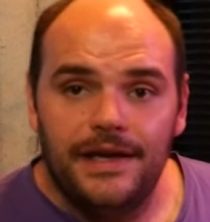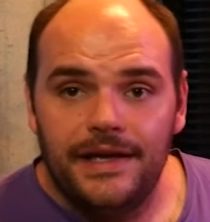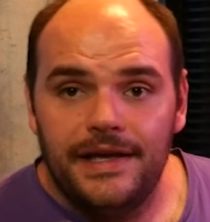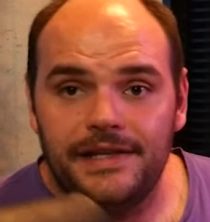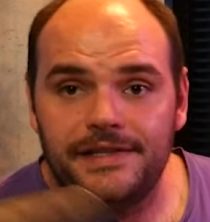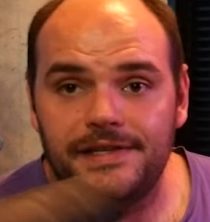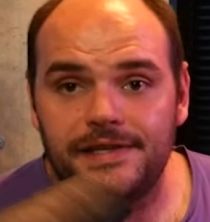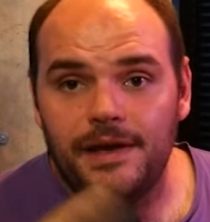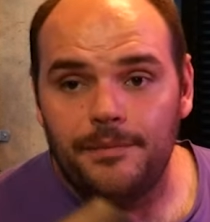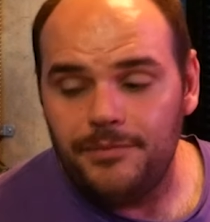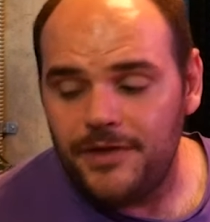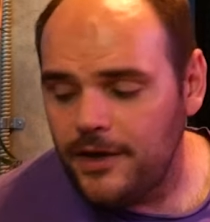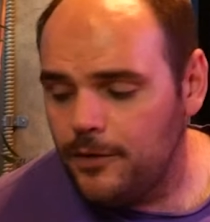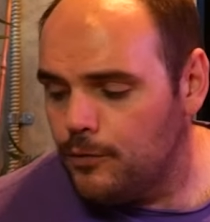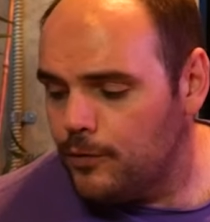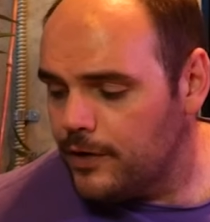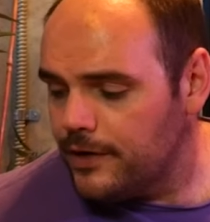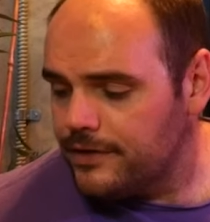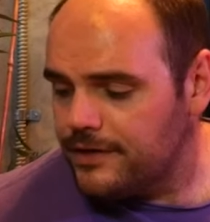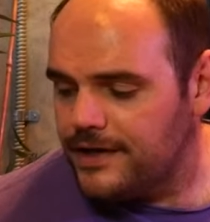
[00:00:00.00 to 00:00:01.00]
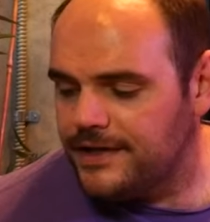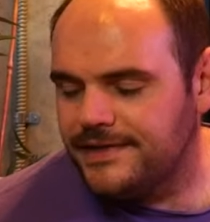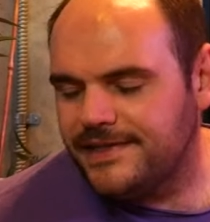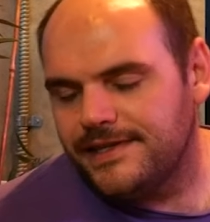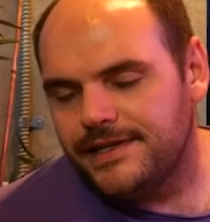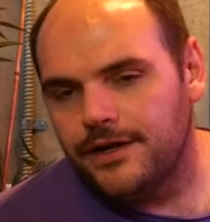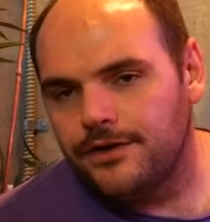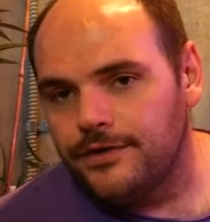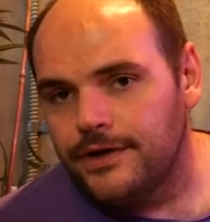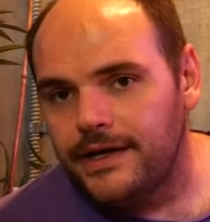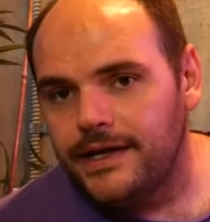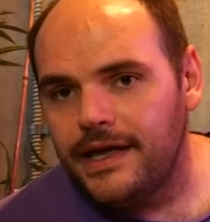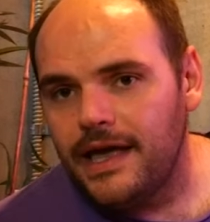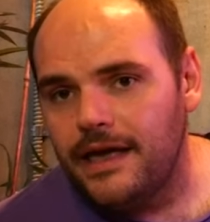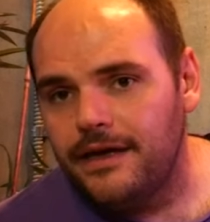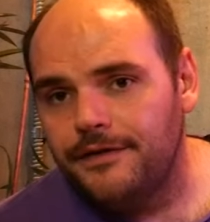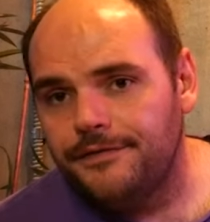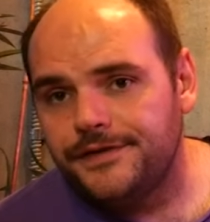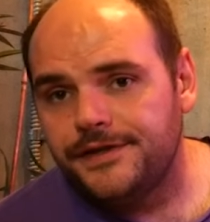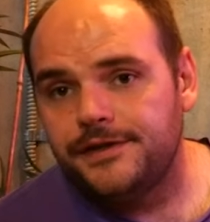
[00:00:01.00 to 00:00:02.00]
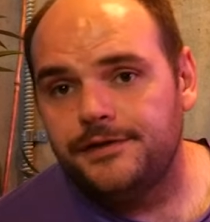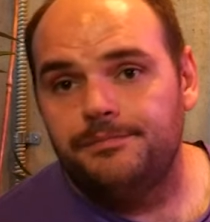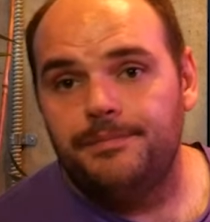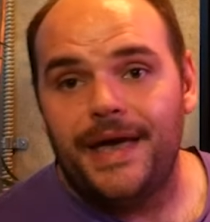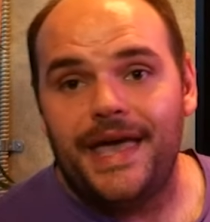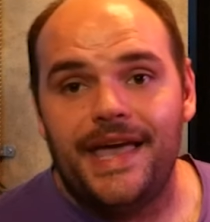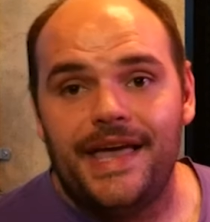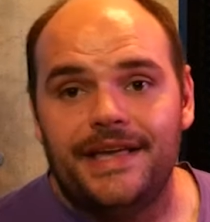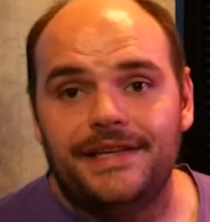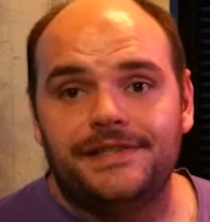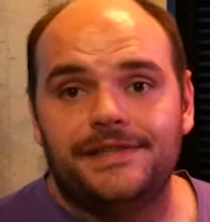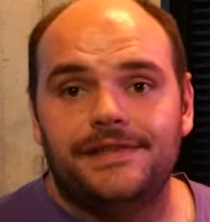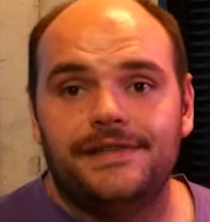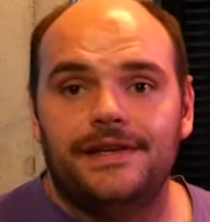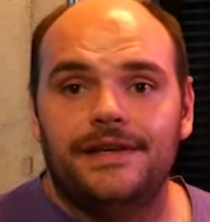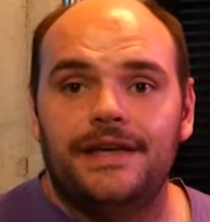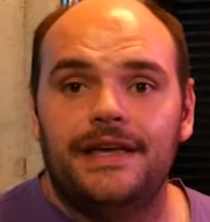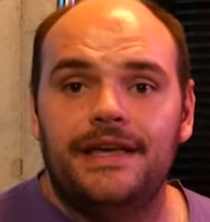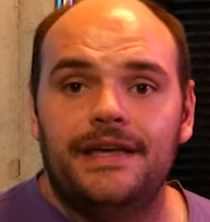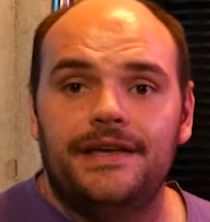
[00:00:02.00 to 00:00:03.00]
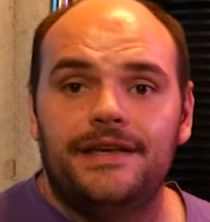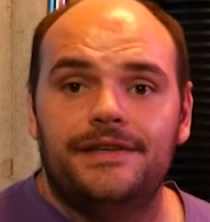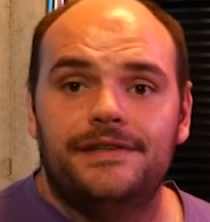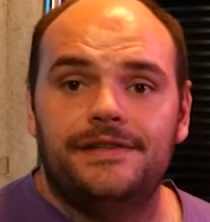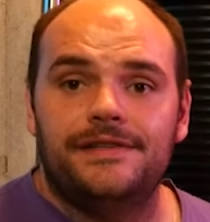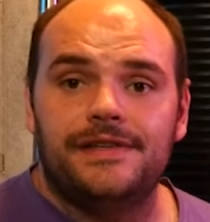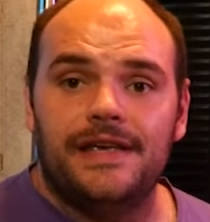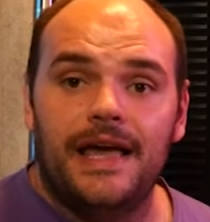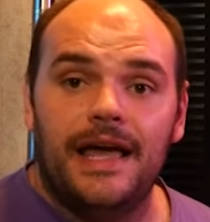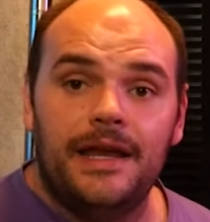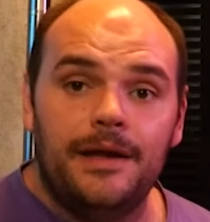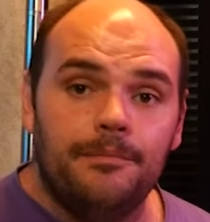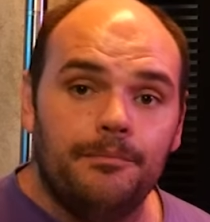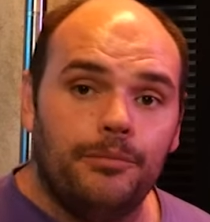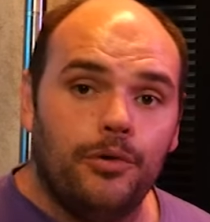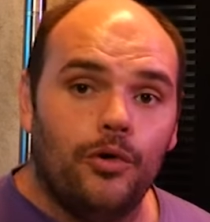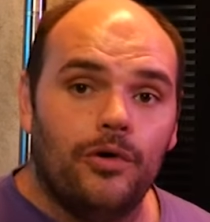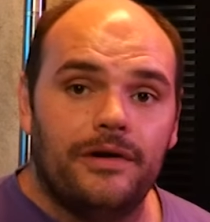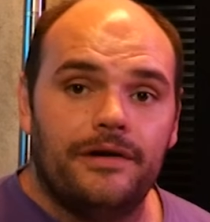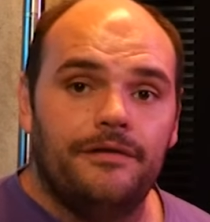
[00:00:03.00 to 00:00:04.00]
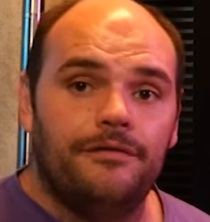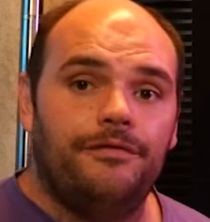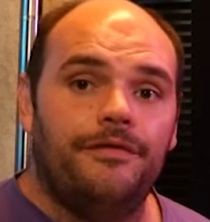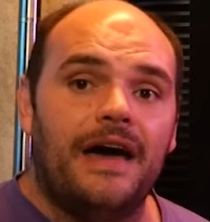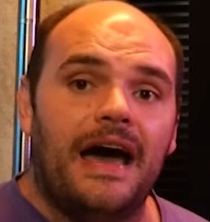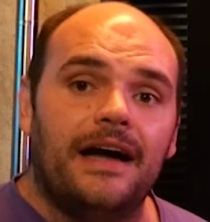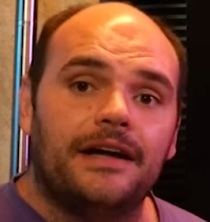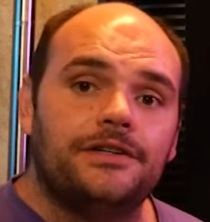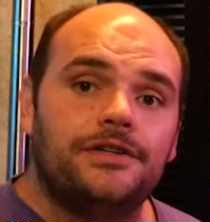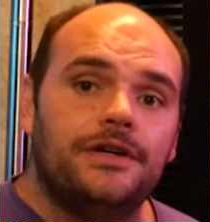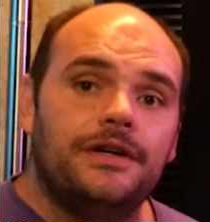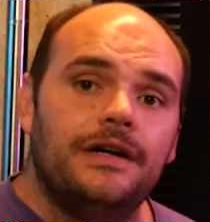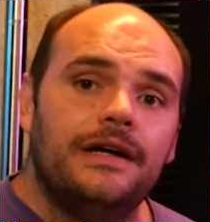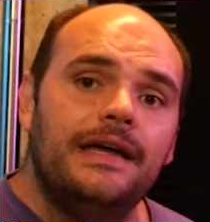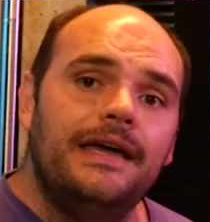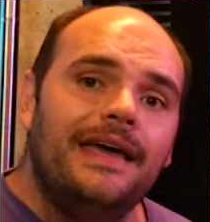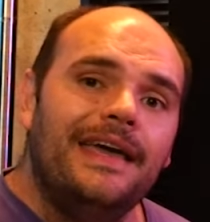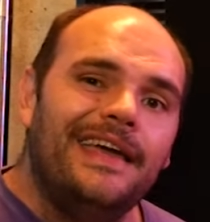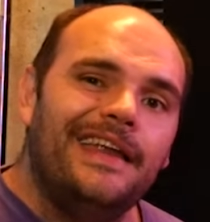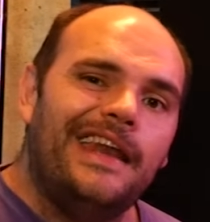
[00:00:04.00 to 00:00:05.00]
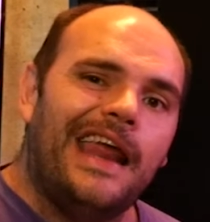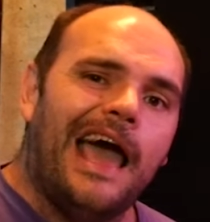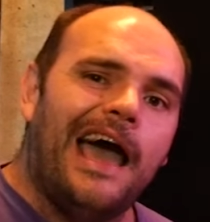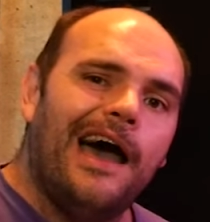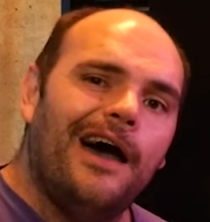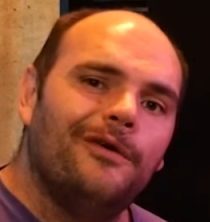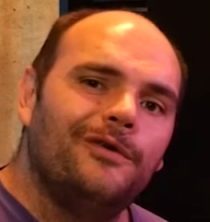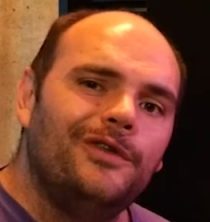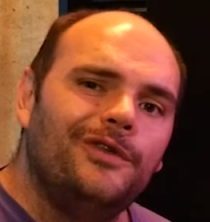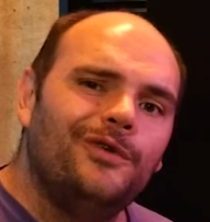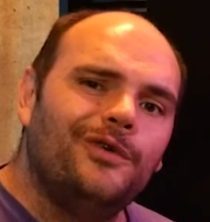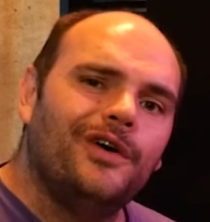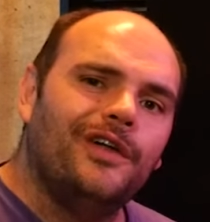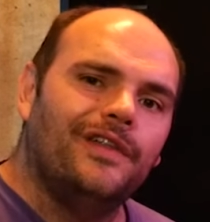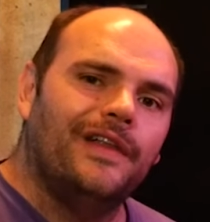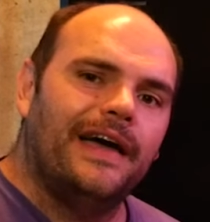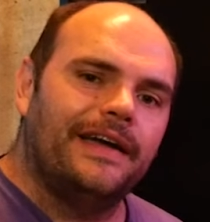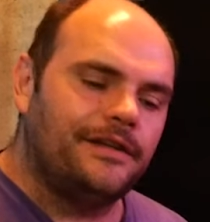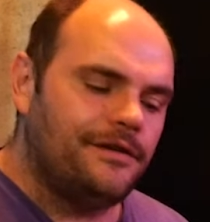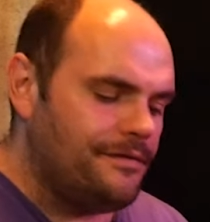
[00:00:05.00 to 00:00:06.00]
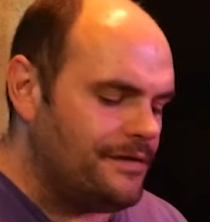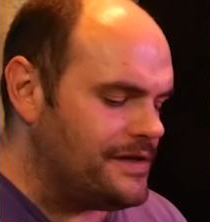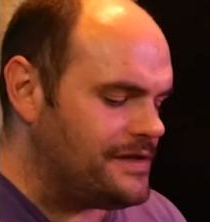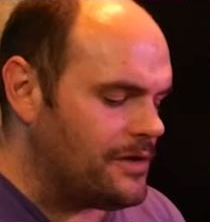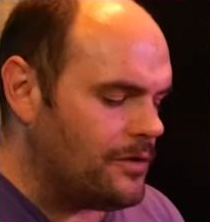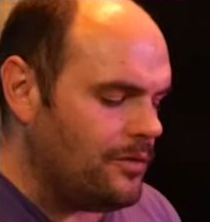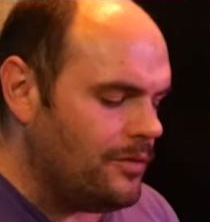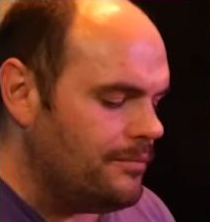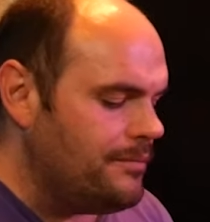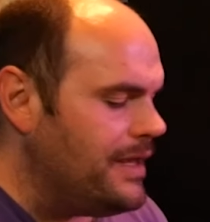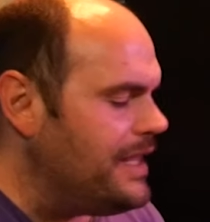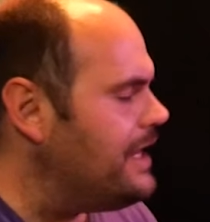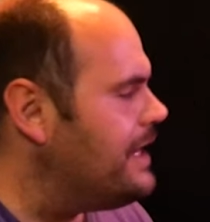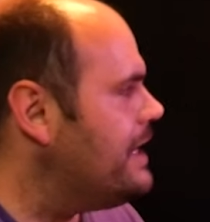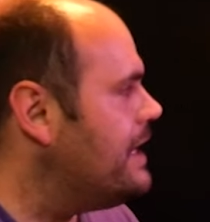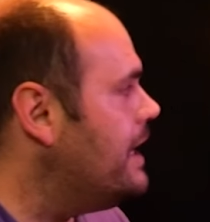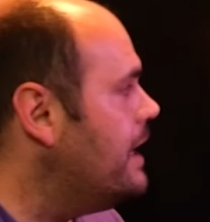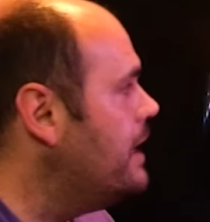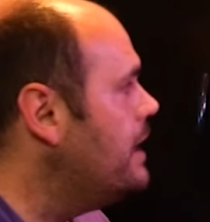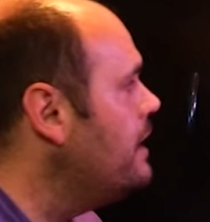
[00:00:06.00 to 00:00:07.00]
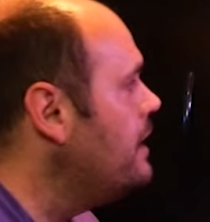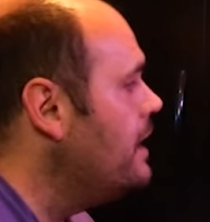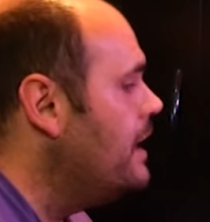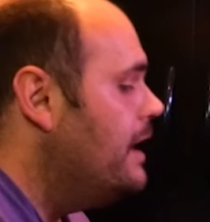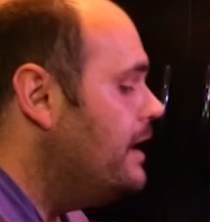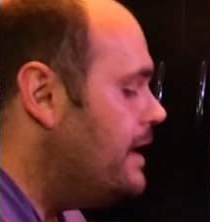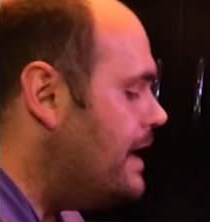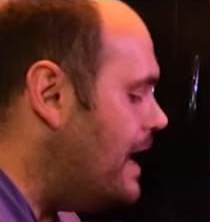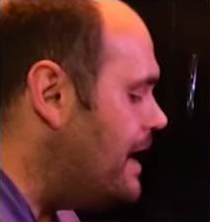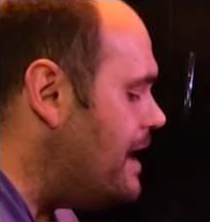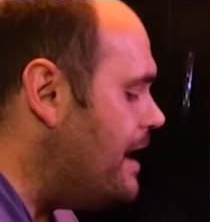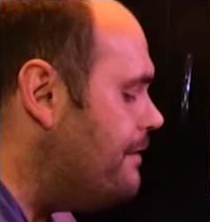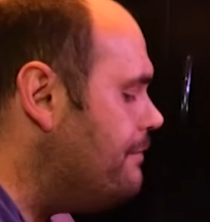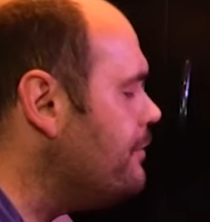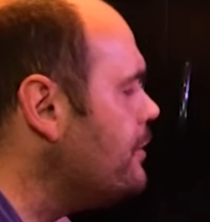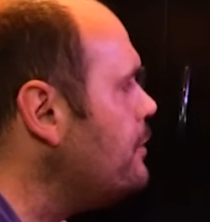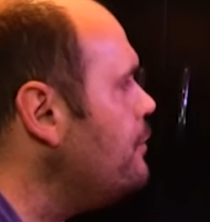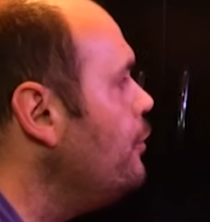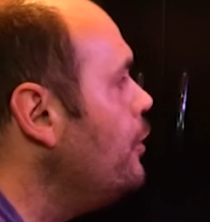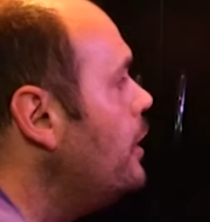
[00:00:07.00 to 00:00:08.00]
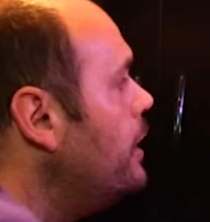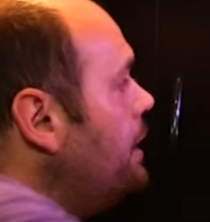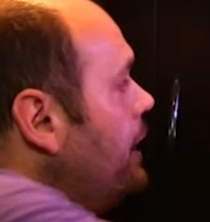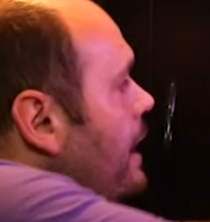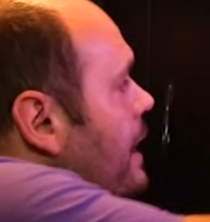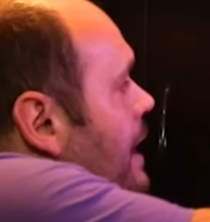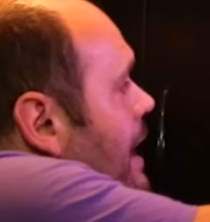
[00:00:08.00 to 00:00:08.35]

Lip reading: It's something worth considering if space is an important factor in how you collect physical media. Not everyone